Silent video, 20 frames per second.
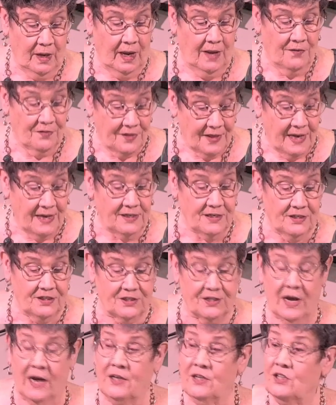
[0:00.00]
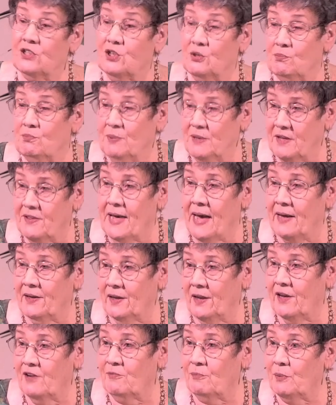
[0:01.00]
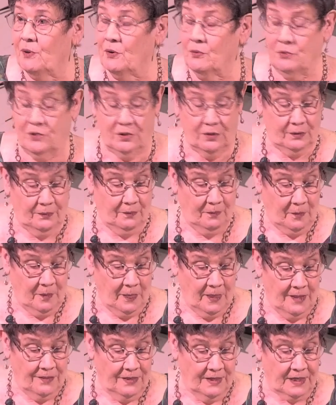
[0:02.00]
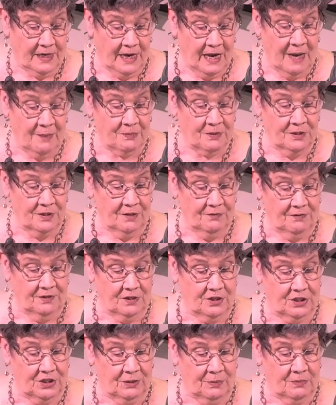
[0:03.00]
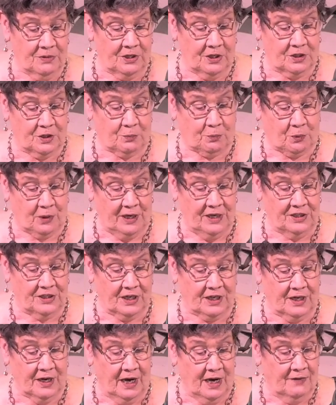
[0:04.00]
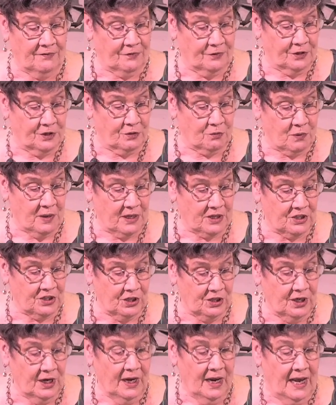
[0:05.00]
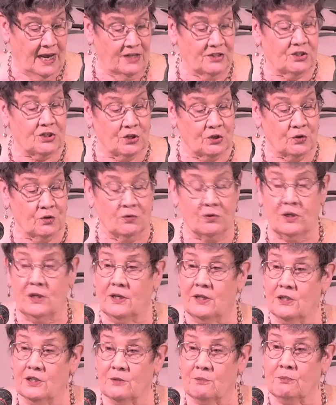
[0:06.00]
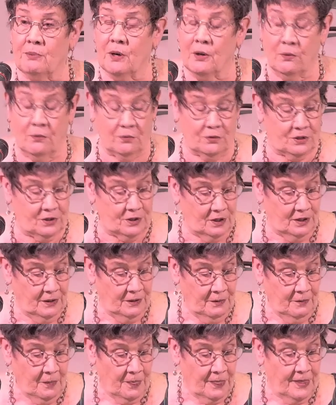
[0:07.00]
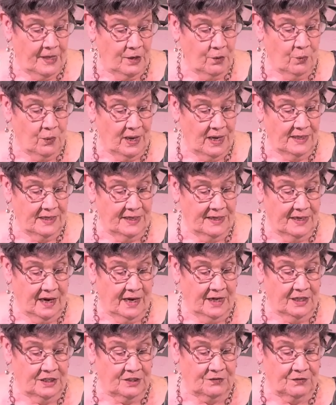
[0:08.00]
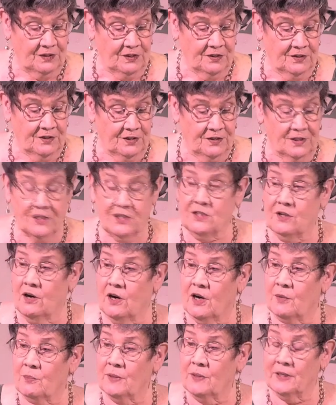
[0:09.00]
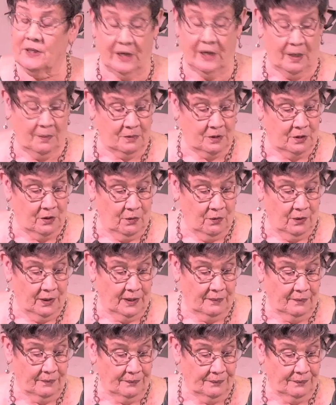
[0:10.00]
And they decided to be that lifeboat. The captain of the ship just prayed to God for direction and turned his boat. They waded ice fields in the dark but kept going.